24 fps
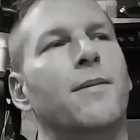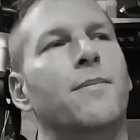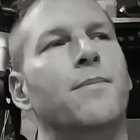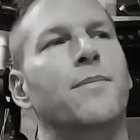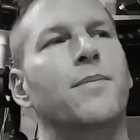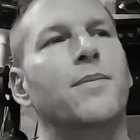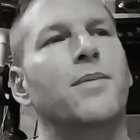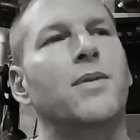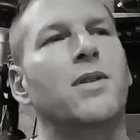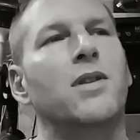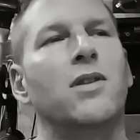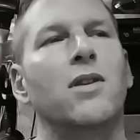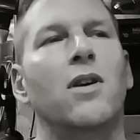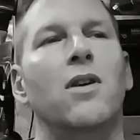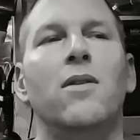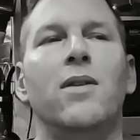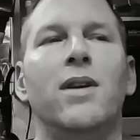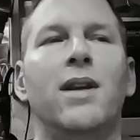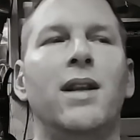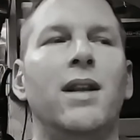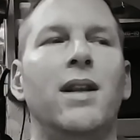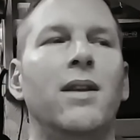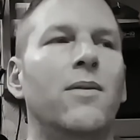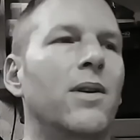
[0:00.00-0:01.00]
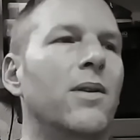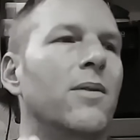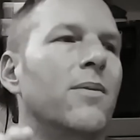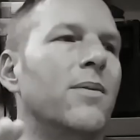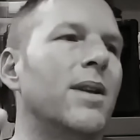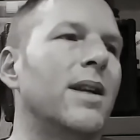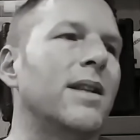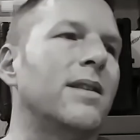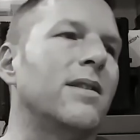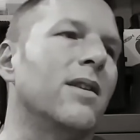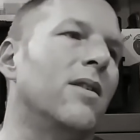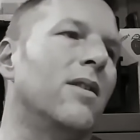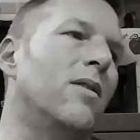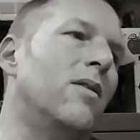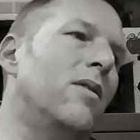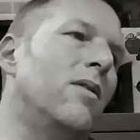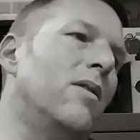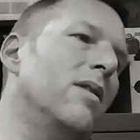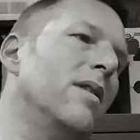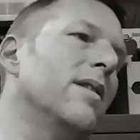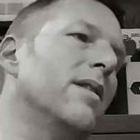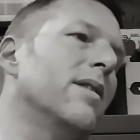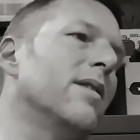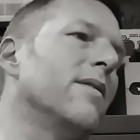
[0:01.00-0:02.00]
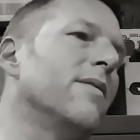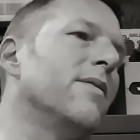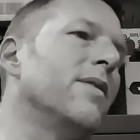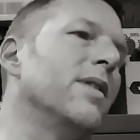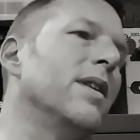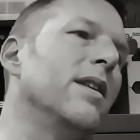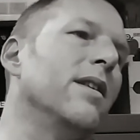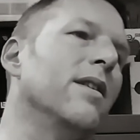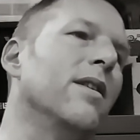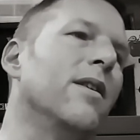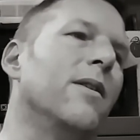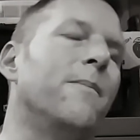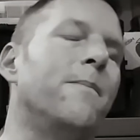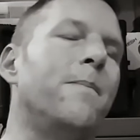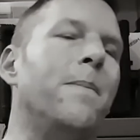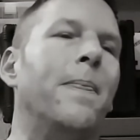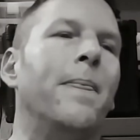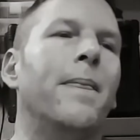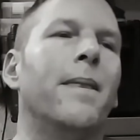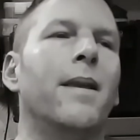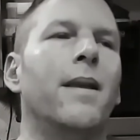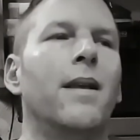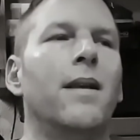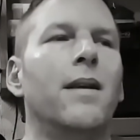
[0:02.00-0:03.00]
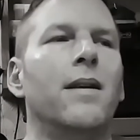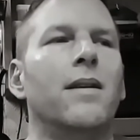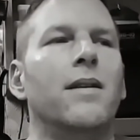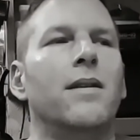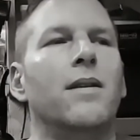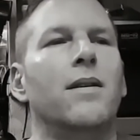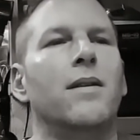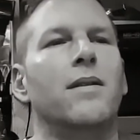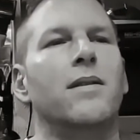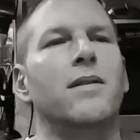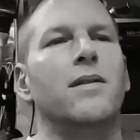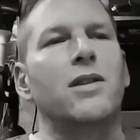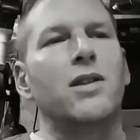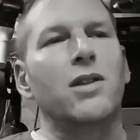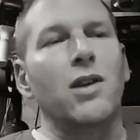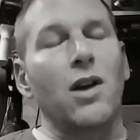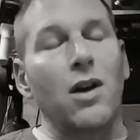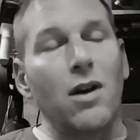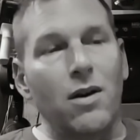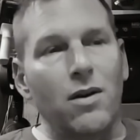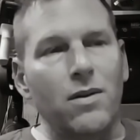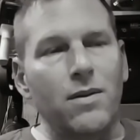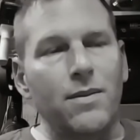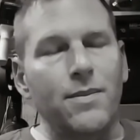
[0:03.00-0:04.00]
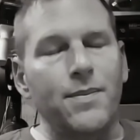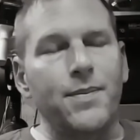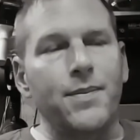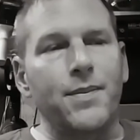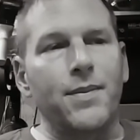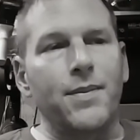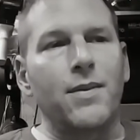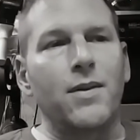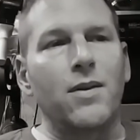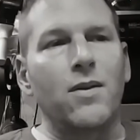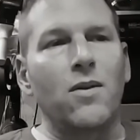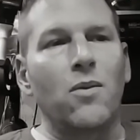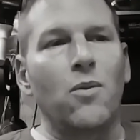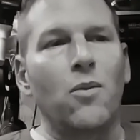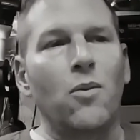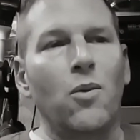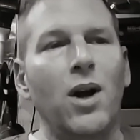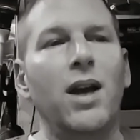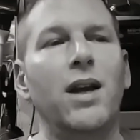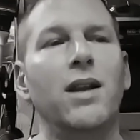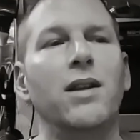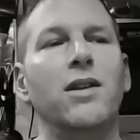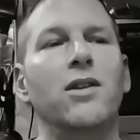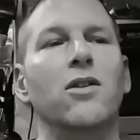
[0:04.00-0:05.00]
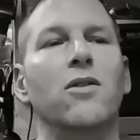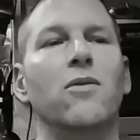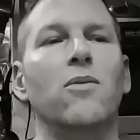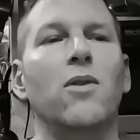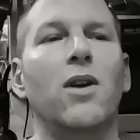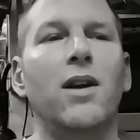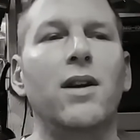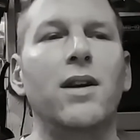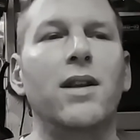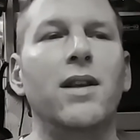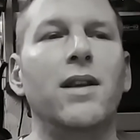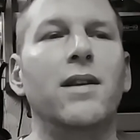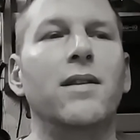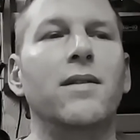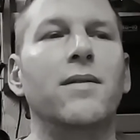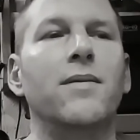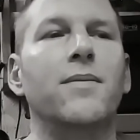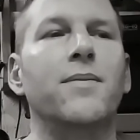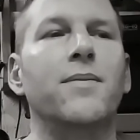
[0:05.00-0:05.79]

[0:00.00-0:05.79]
So anyway, that's a whole other video. So when you're running,